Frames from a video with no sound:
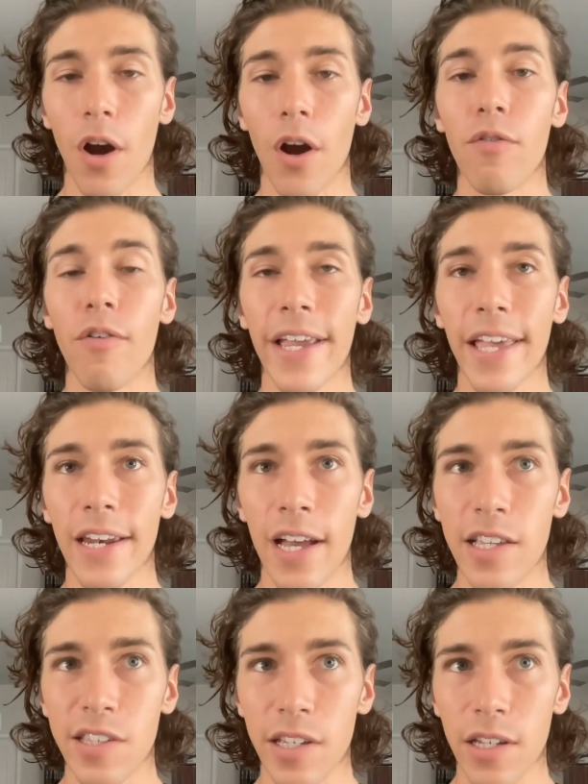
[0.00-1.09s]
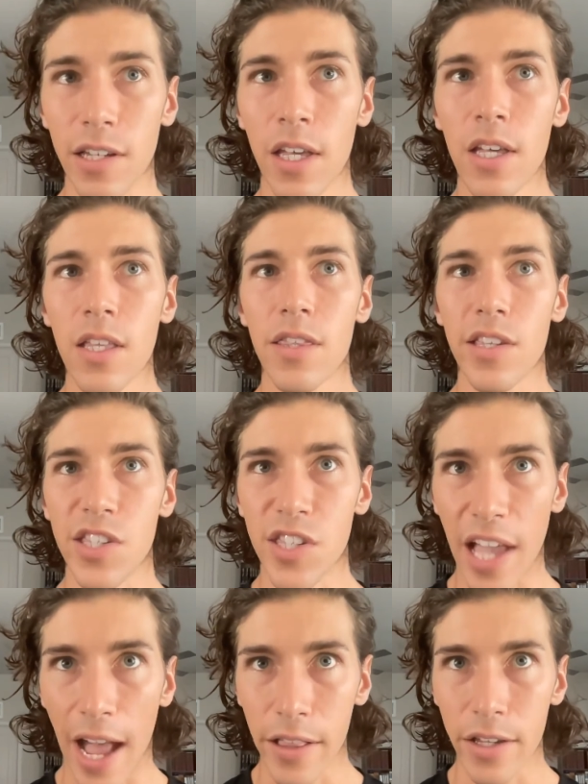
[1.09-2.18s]
recognizing the
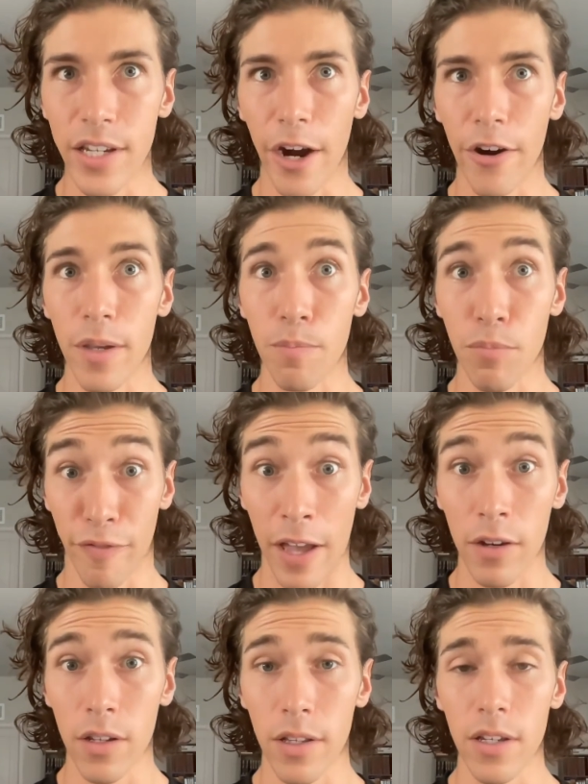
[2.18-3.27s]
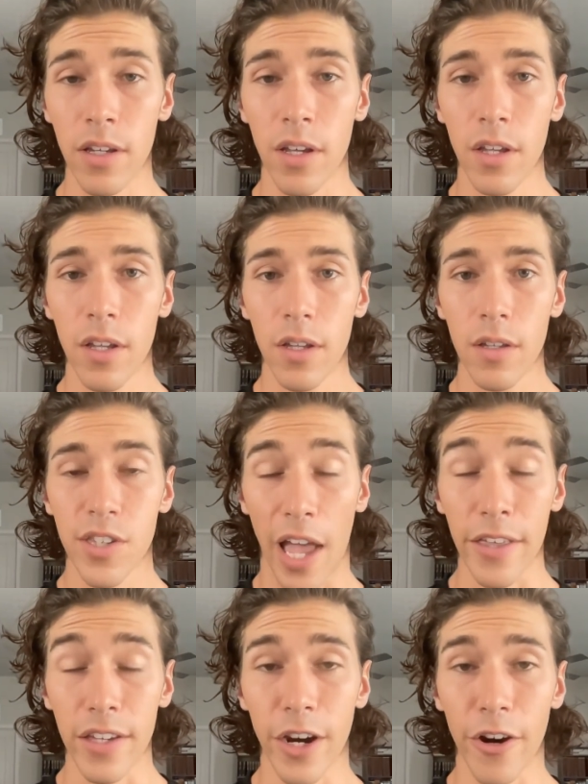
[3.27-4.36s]
salutary, profoundly
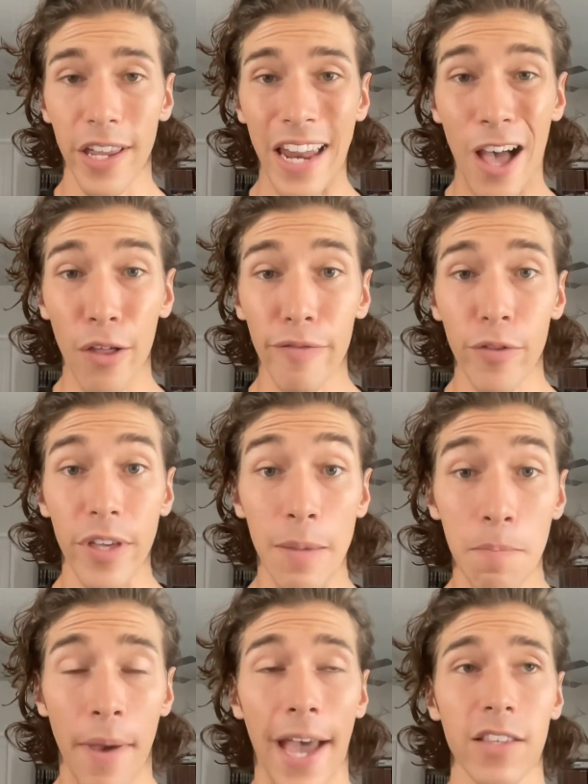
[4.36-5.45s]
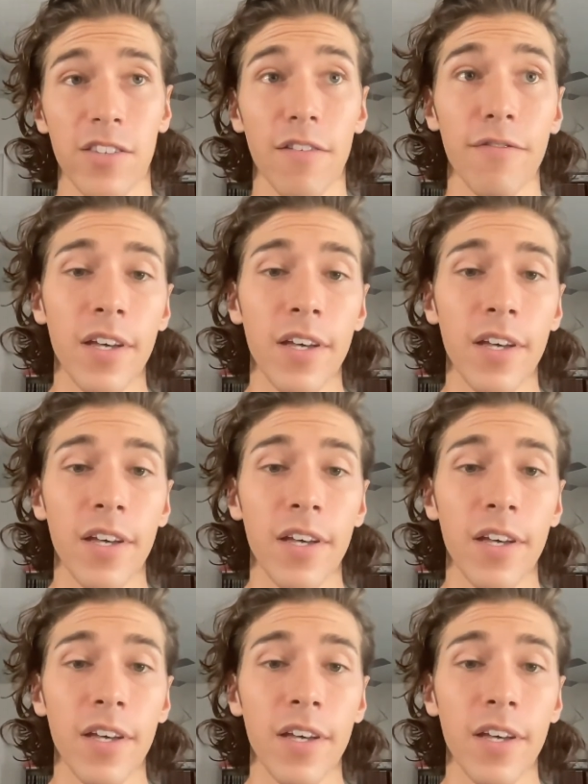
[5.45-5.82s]
salutary and healthful impacts of